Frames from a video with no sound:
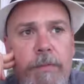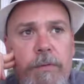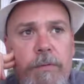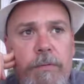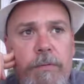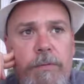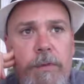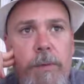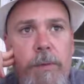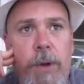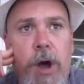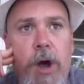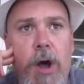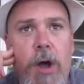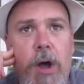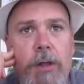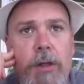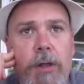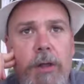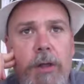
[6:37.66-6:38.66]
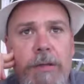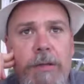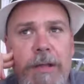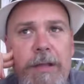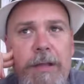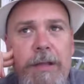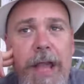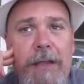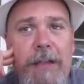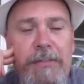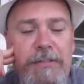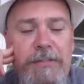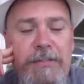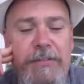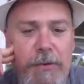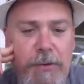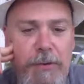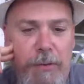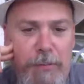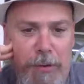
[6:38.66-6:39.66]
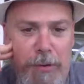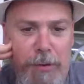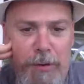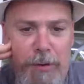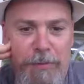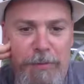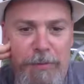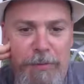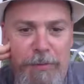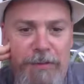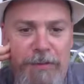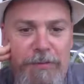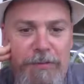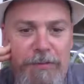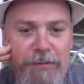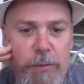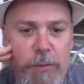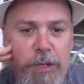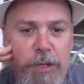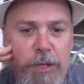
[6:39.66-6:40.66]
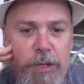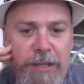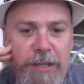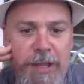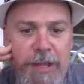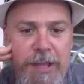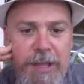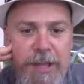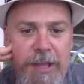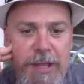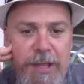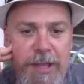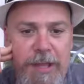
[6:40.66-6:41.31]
from all external purposes, you would look at them and think,